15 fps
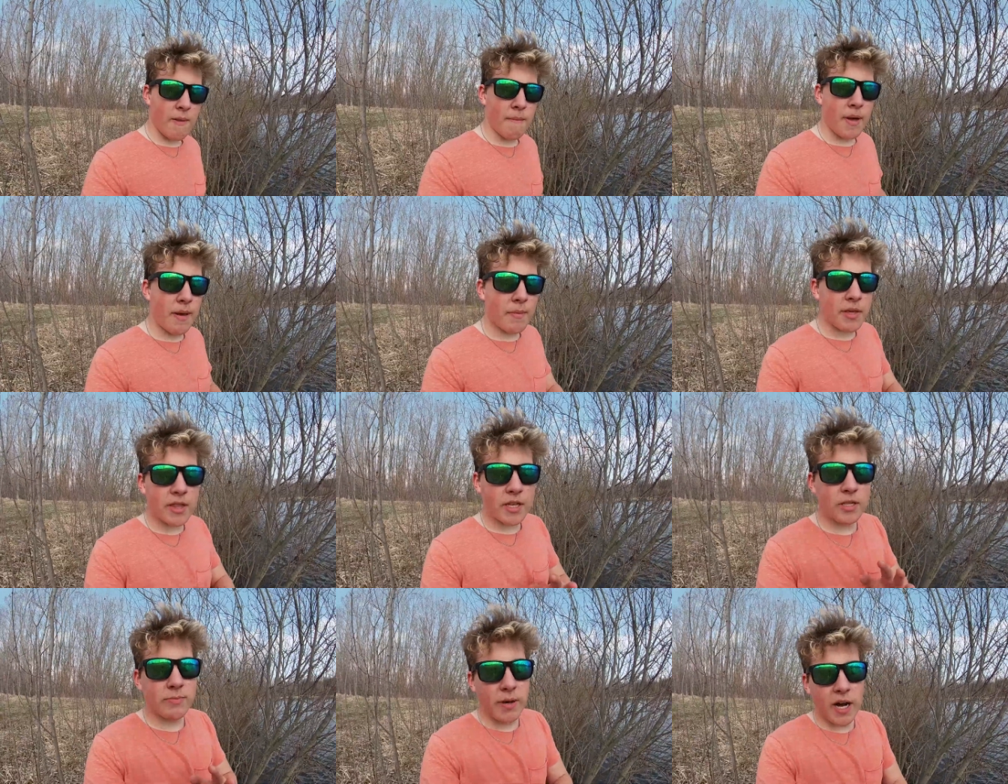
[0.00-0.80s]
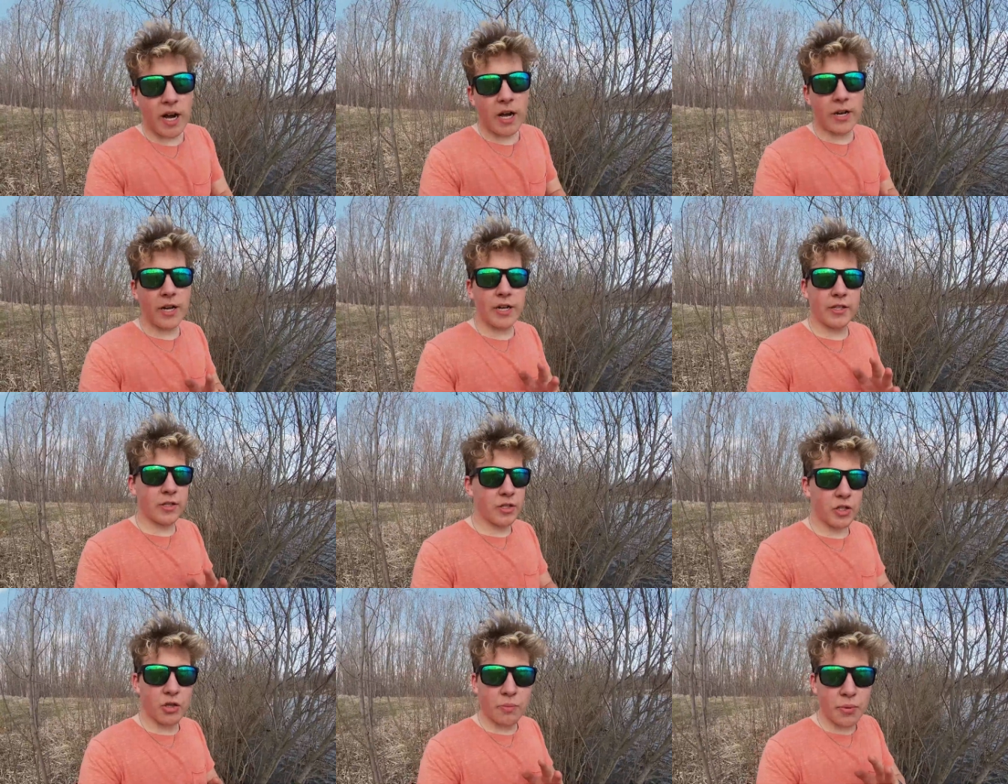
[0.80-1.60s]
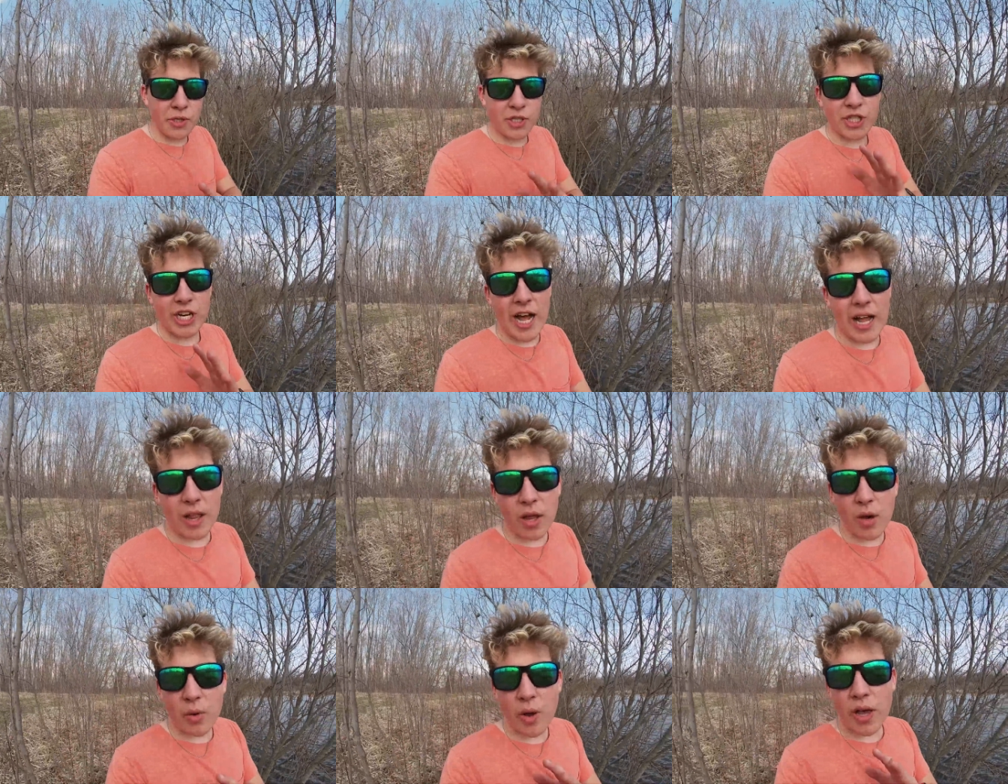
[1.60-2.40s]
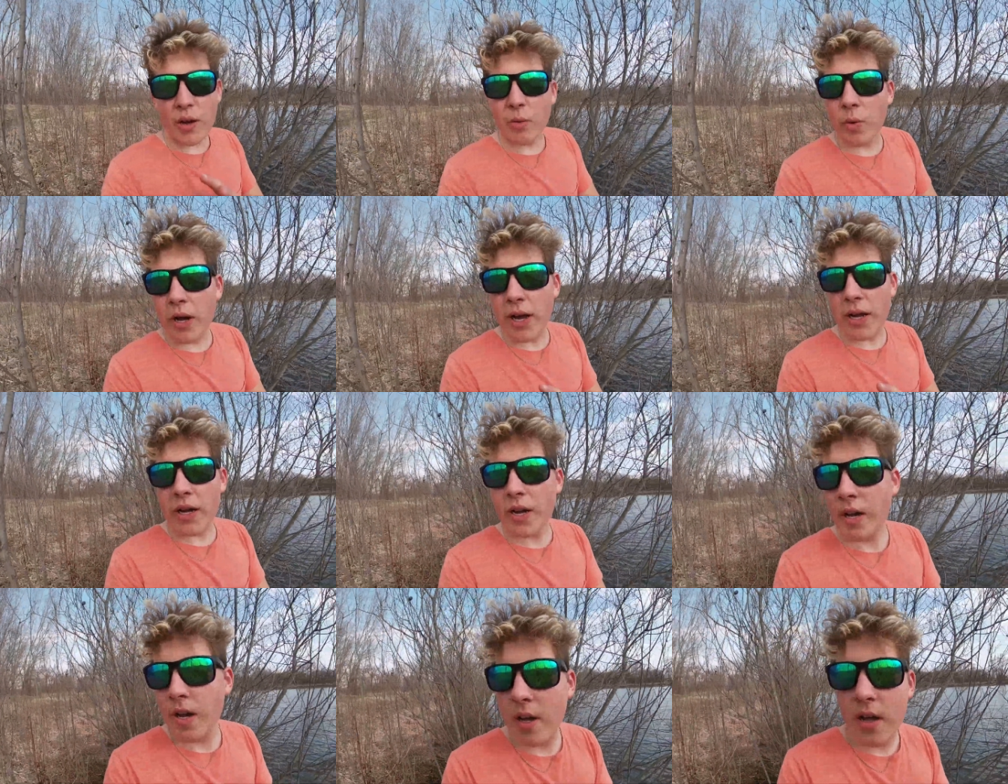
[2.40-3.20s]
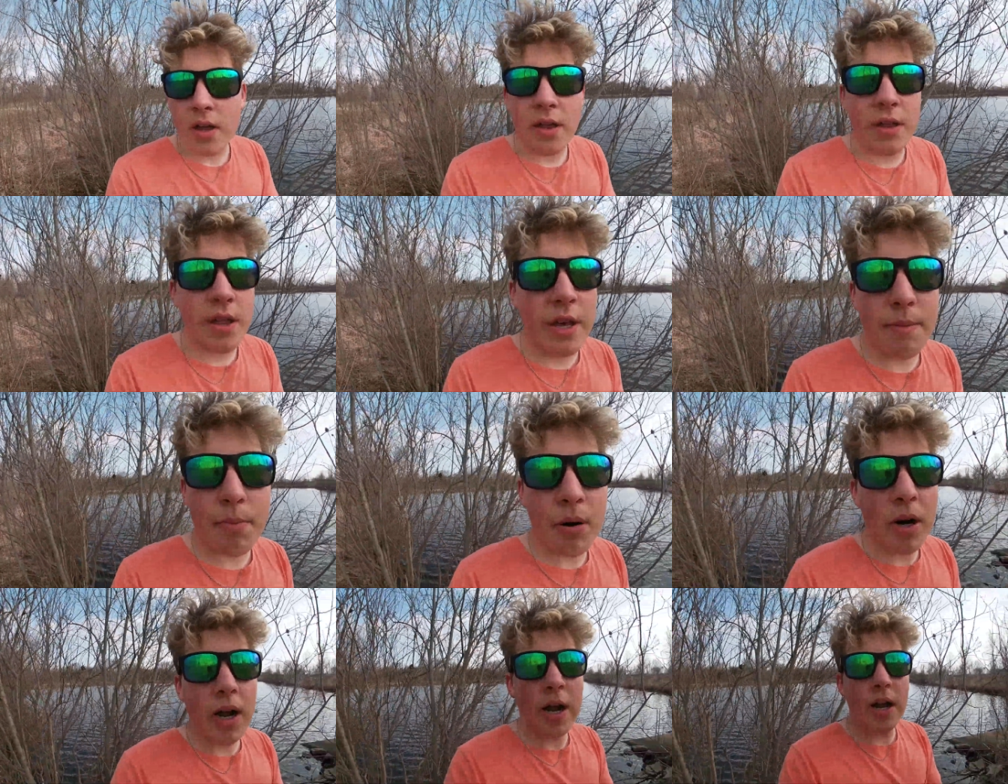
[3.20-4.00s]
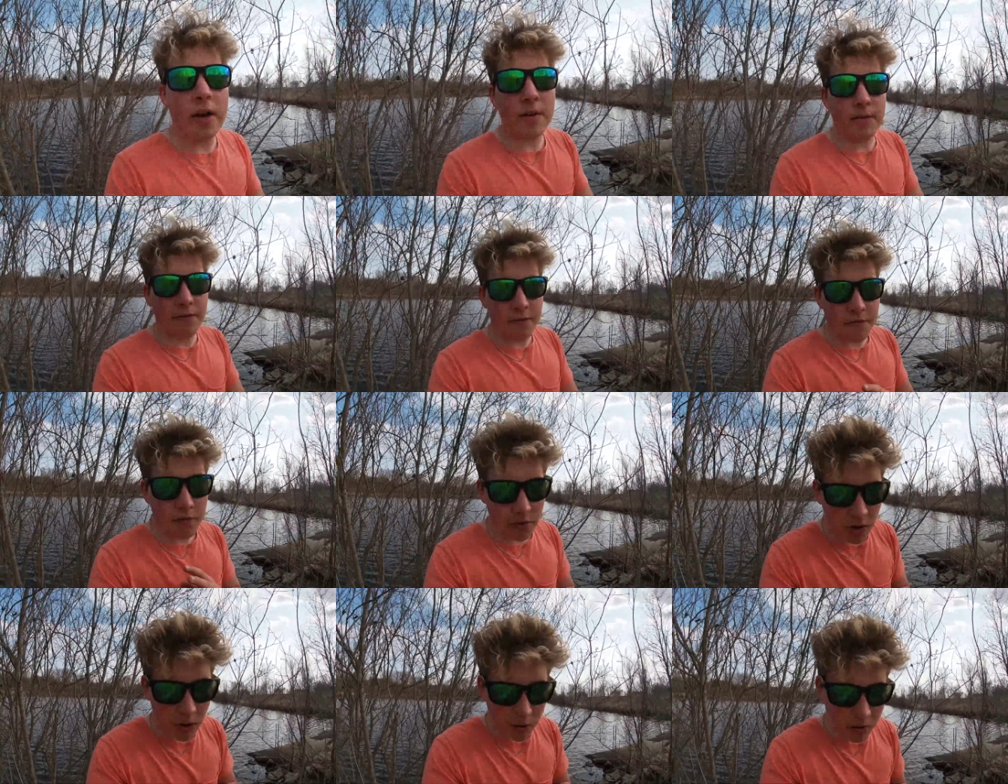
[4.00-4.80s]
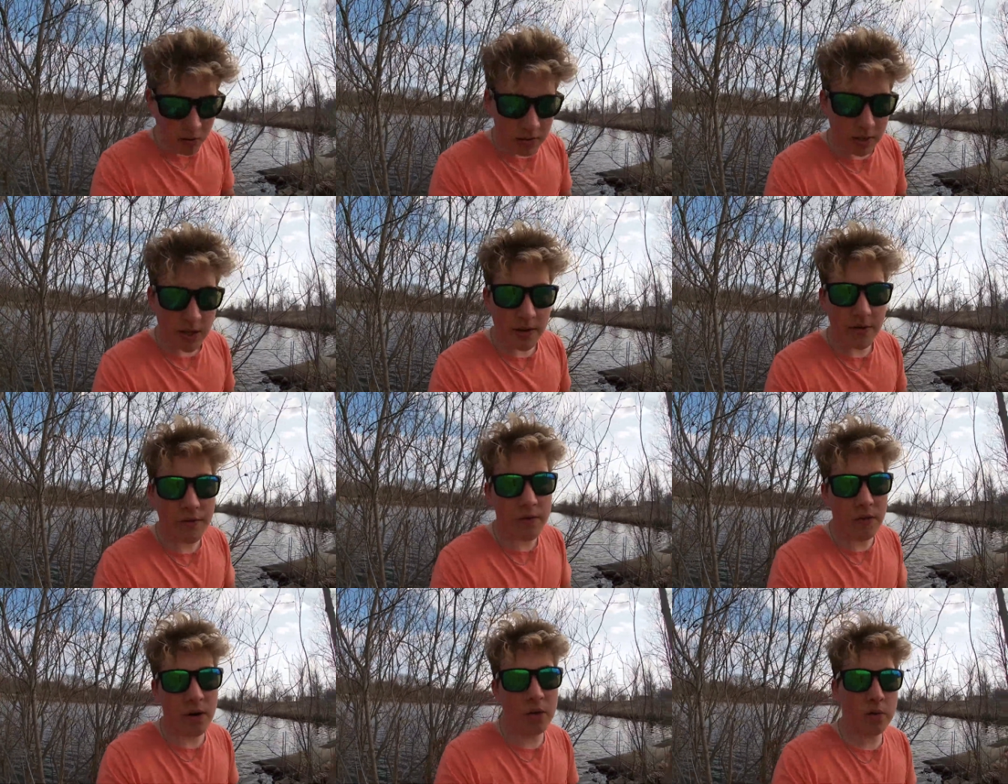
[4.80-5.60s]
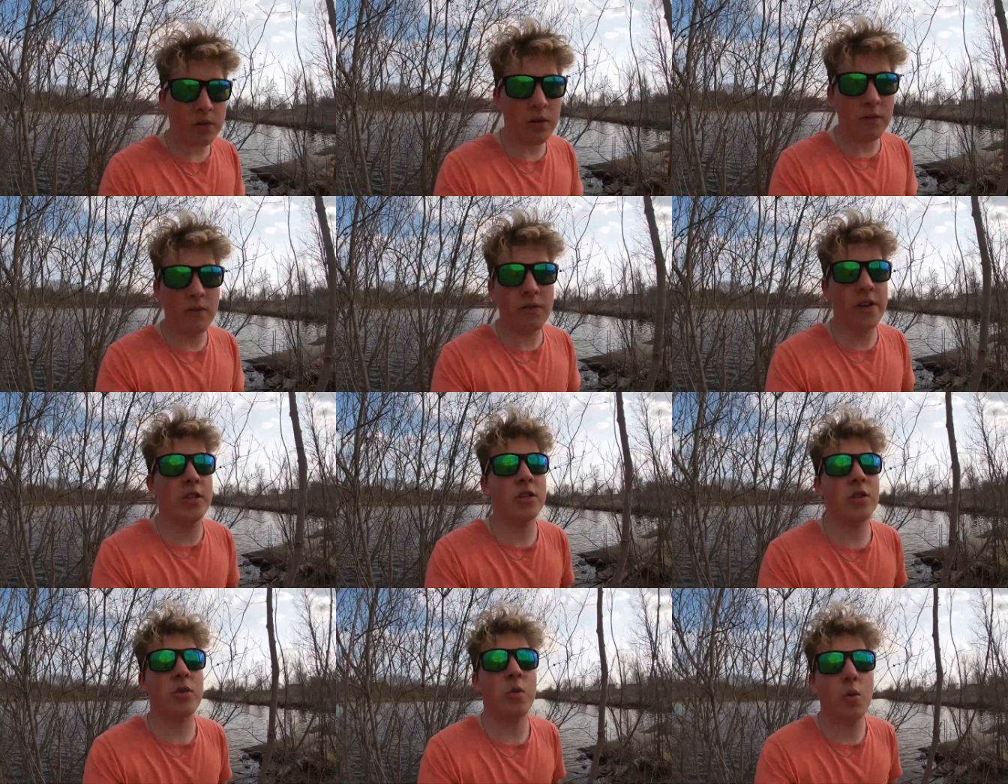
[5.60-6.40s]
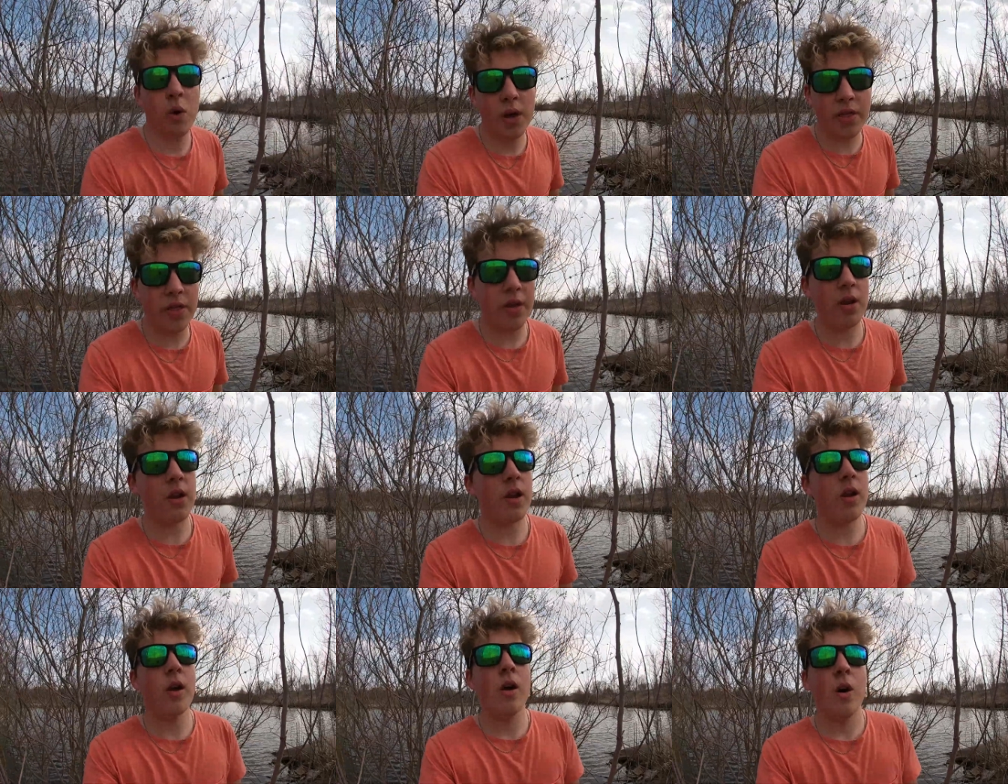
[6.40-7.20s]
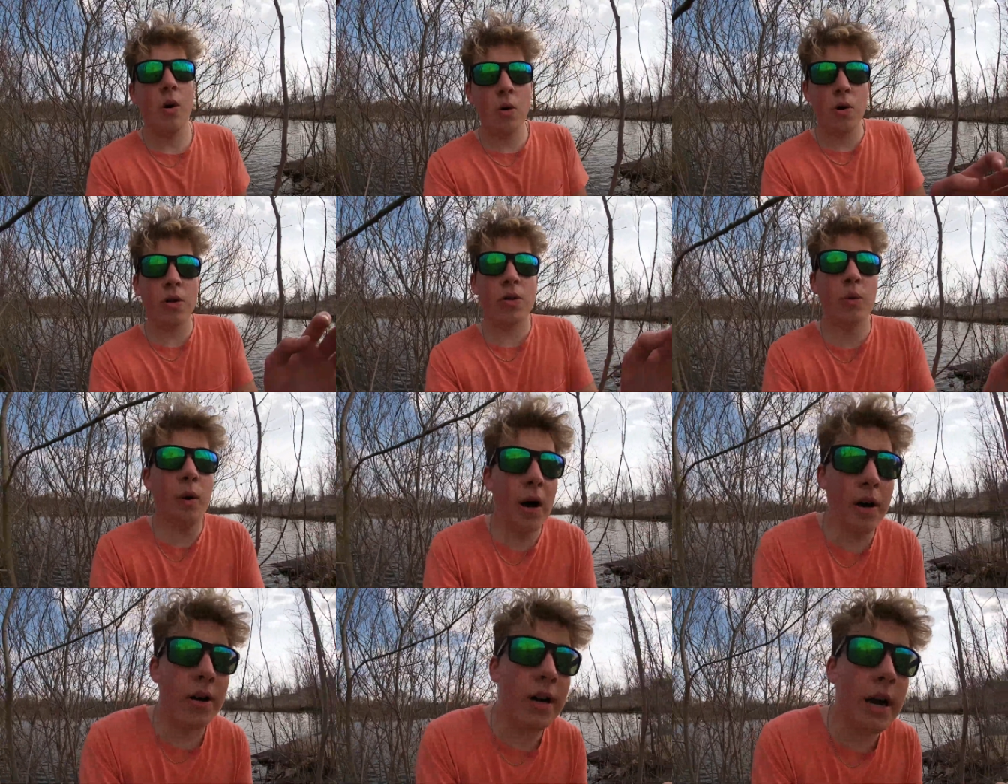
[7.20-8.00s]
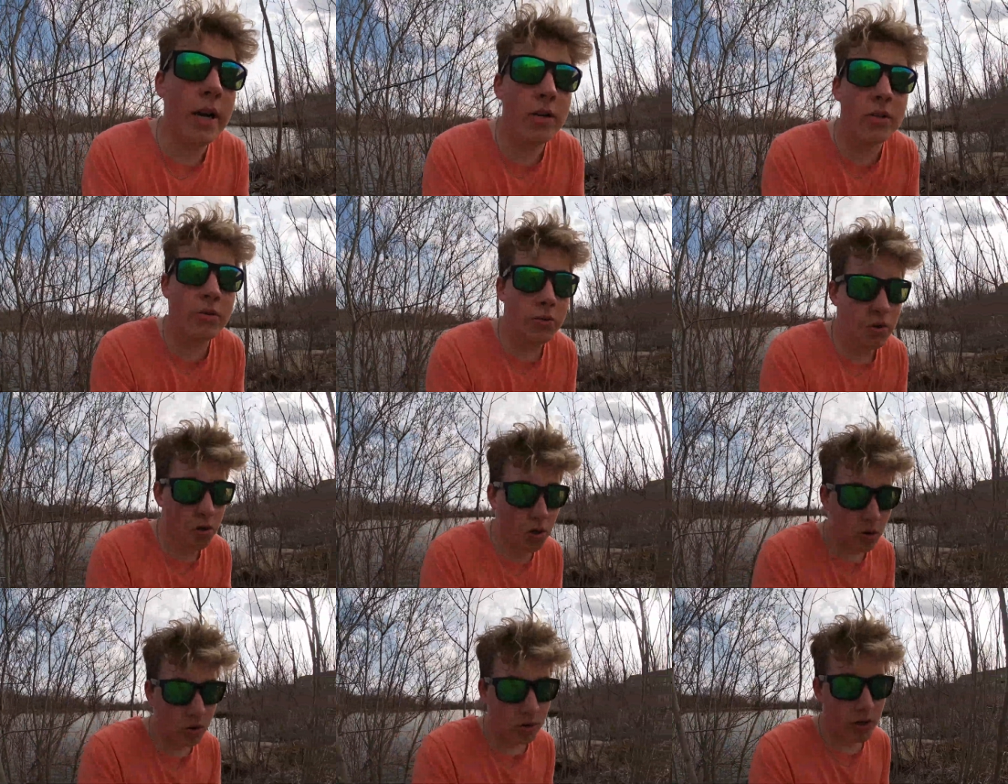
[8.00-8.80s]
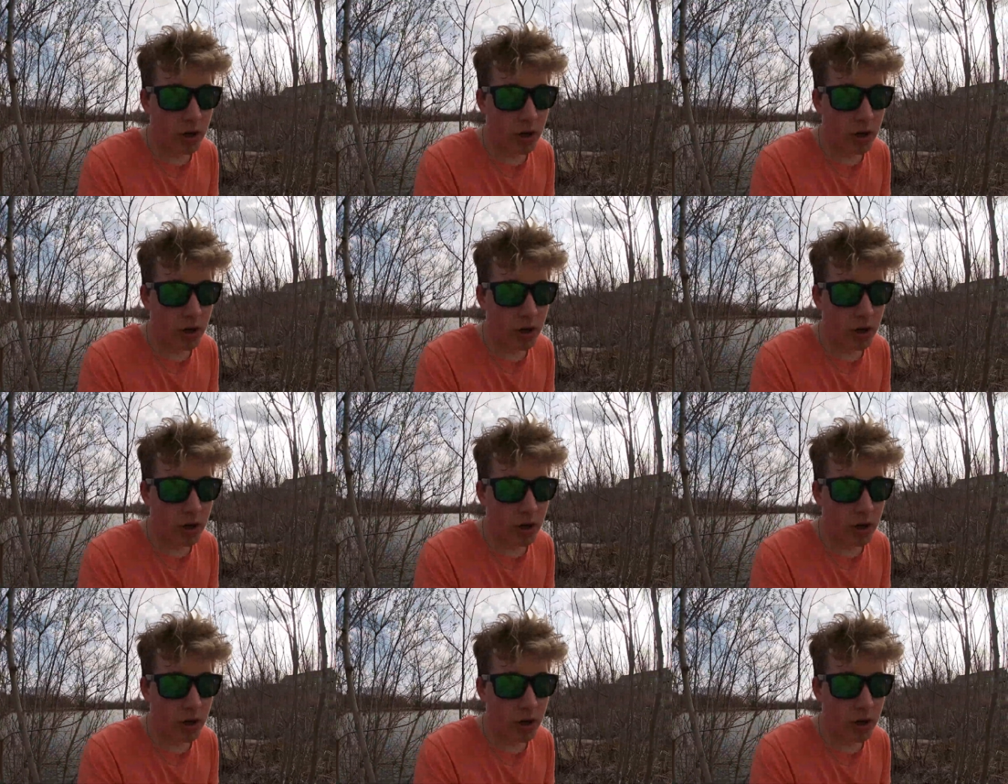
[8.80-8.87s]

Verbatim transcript: Maybe this pond is super shallow and when the prawn froze, it froze the fish with it or the water got too cold